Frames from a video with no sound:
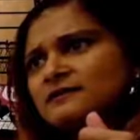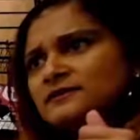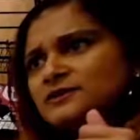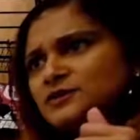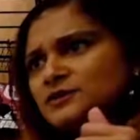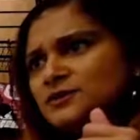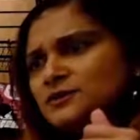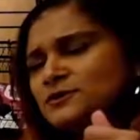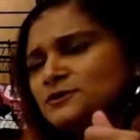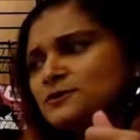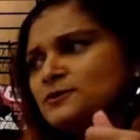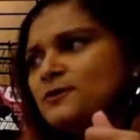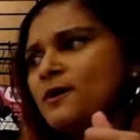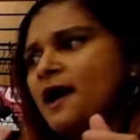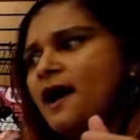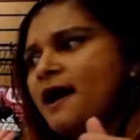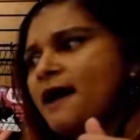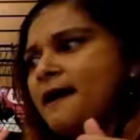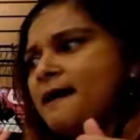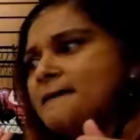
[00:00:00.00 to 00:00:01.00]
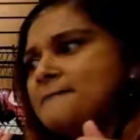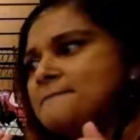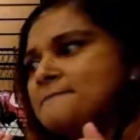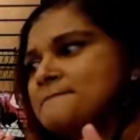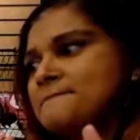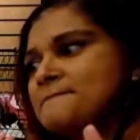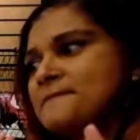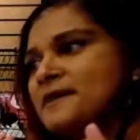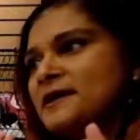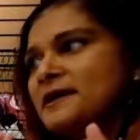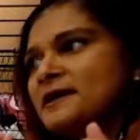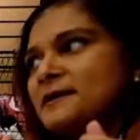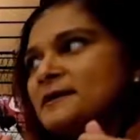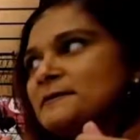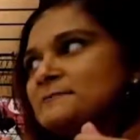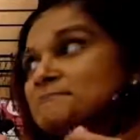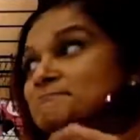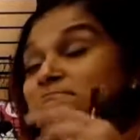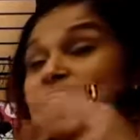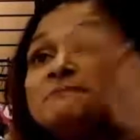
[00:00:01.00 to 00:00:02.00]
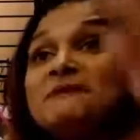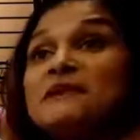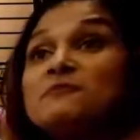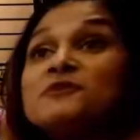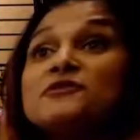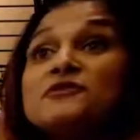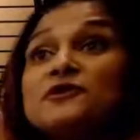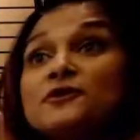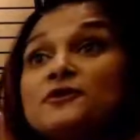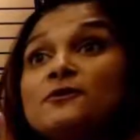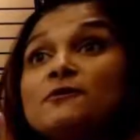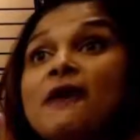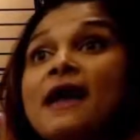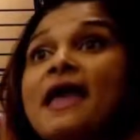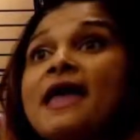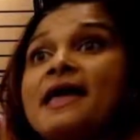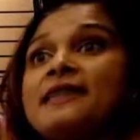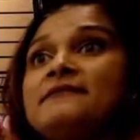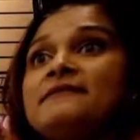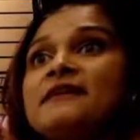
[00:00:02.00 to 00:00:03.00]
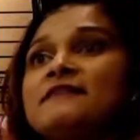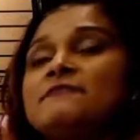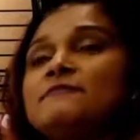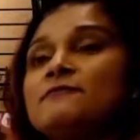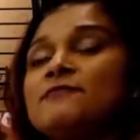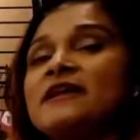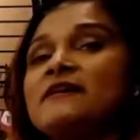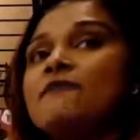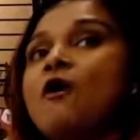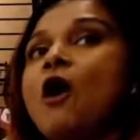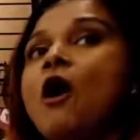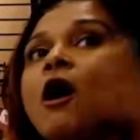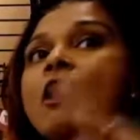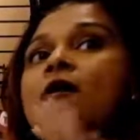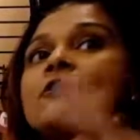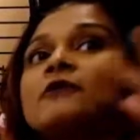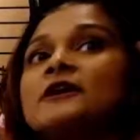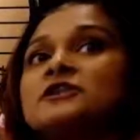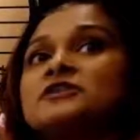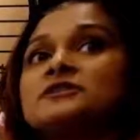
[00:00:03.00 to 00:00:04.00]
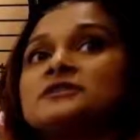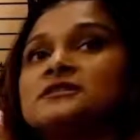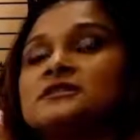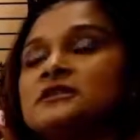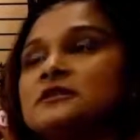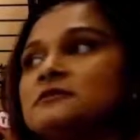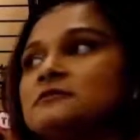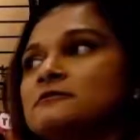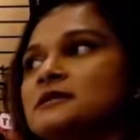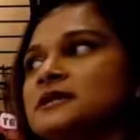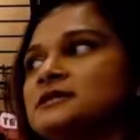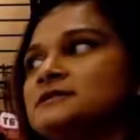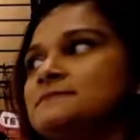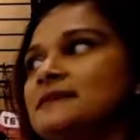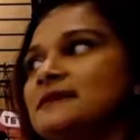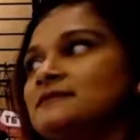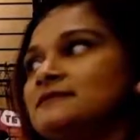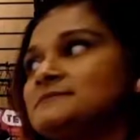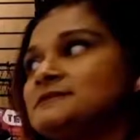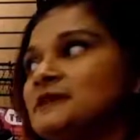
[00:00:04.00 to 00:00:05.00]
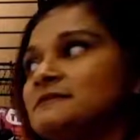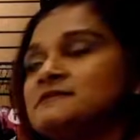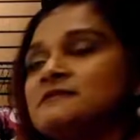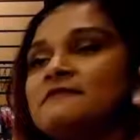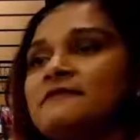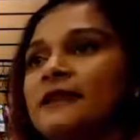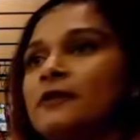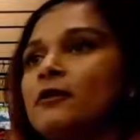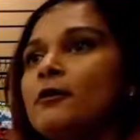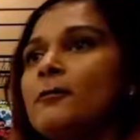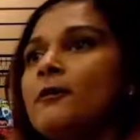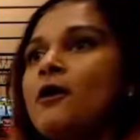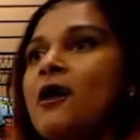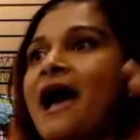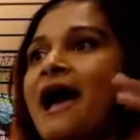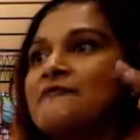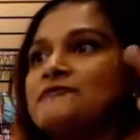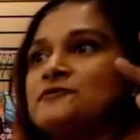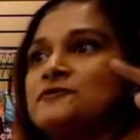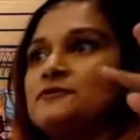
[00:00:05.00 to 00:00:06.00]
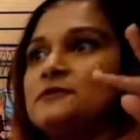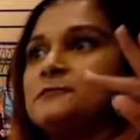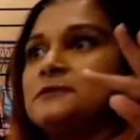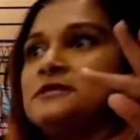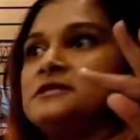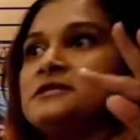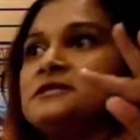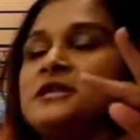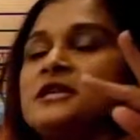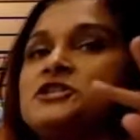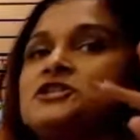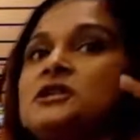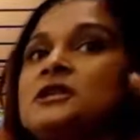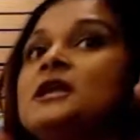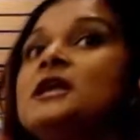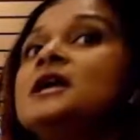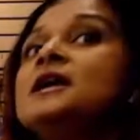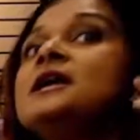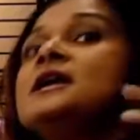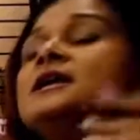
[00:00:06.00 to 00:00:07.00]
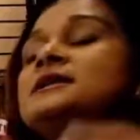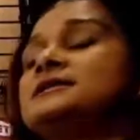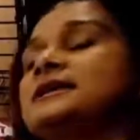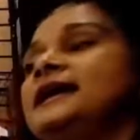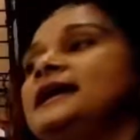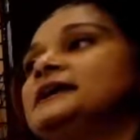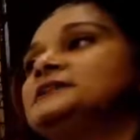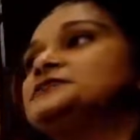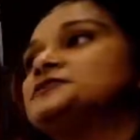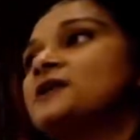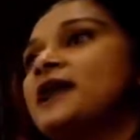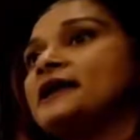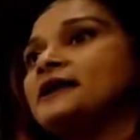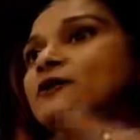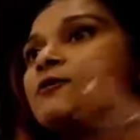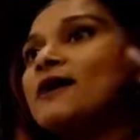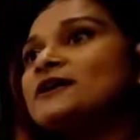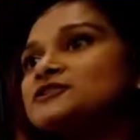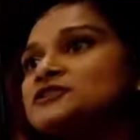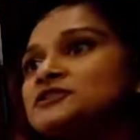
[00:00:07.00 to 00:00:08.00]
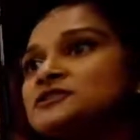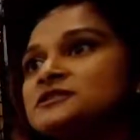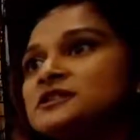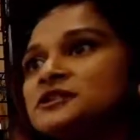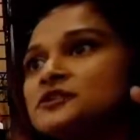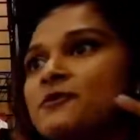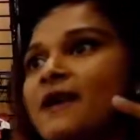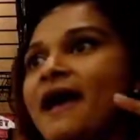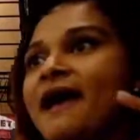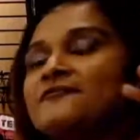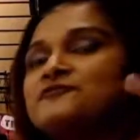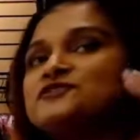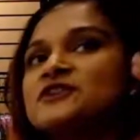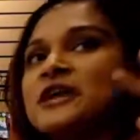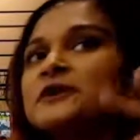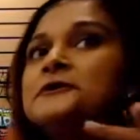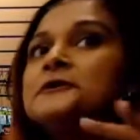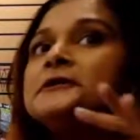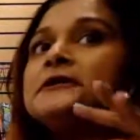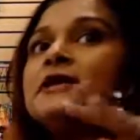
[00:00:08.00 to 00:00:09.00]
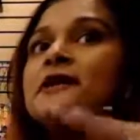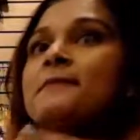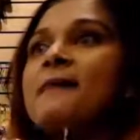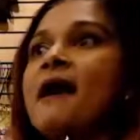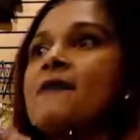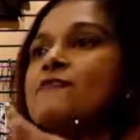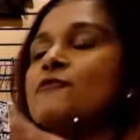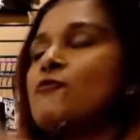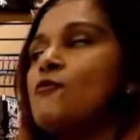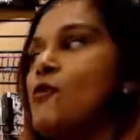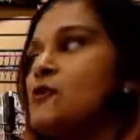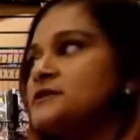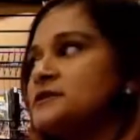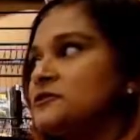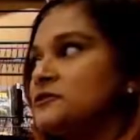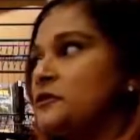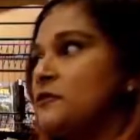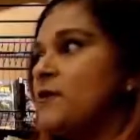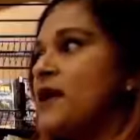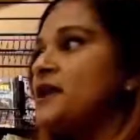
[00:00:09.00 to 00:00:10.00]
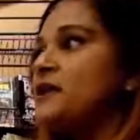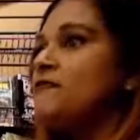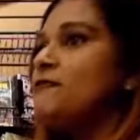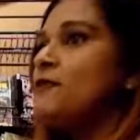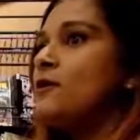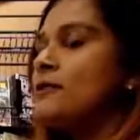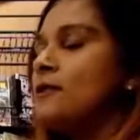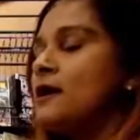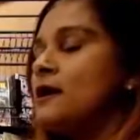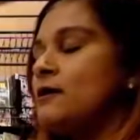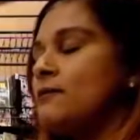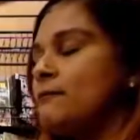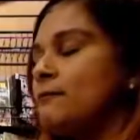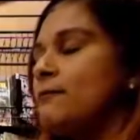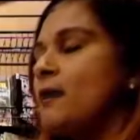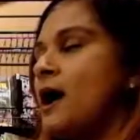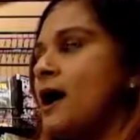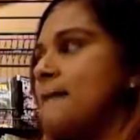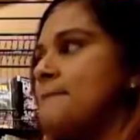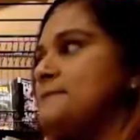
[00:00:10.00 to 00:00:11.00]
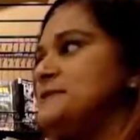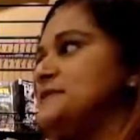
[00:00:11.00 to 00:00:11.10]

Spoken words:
to meet with you, and they've all graciously agreed to make themselves available after the presentation to answer any questions that you have generally about the roles that they're running for, the